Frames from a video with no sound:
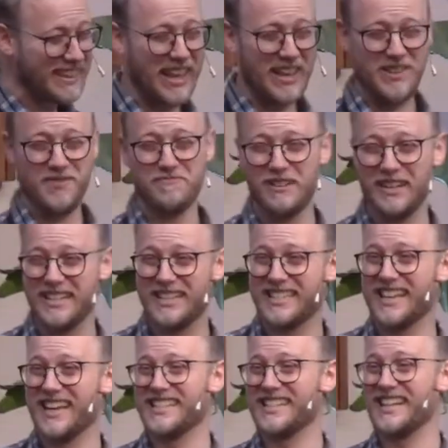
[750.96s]
That's pretty
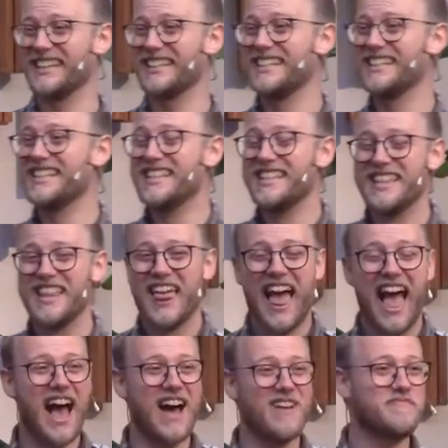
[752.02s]
disgusting.
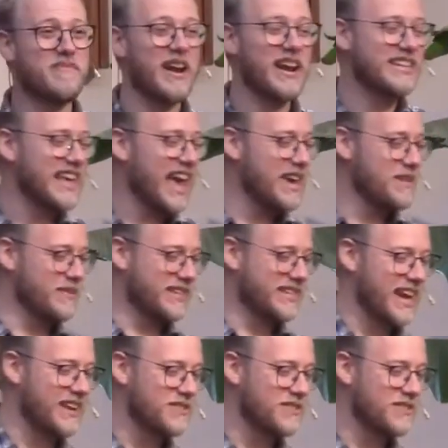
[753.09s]
But as Amy said,